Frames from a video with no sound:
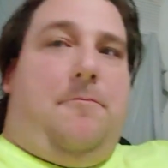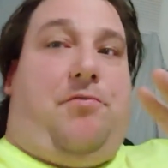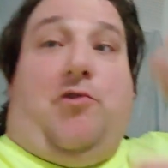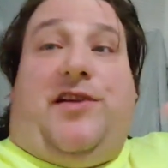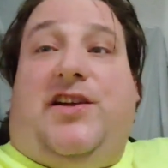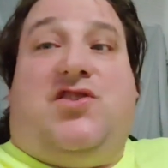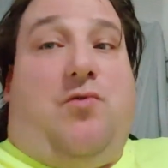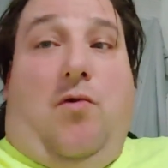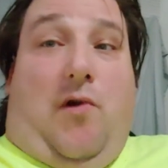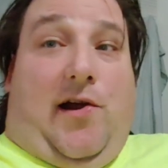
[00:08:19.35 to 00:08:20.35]

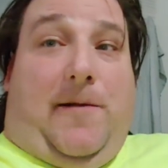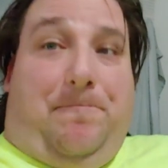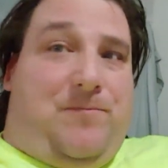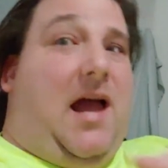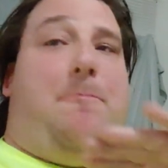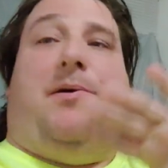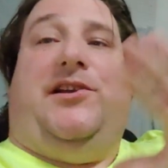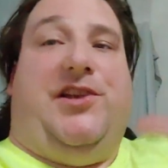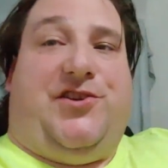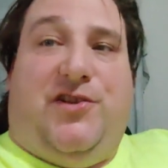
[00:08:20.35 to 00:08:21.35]
Protests won't work.
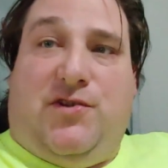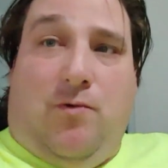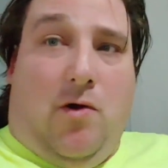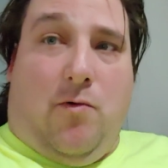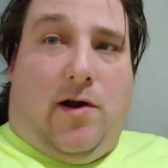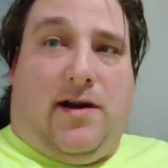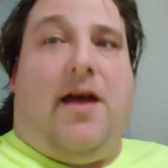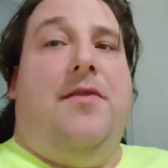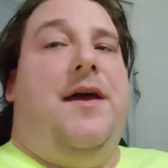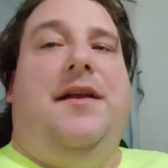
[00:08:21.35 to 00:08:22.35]
Petitions won't work.
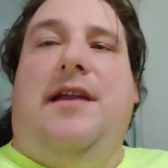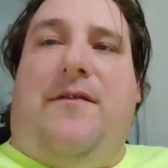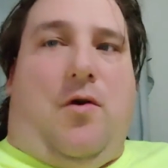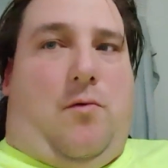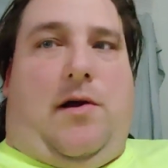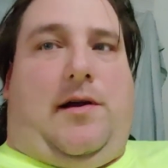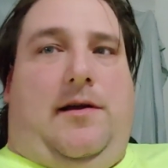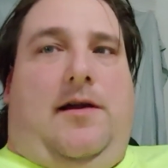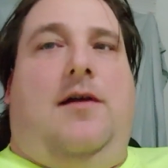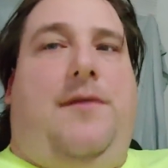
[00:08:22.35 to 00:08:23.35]
They never work.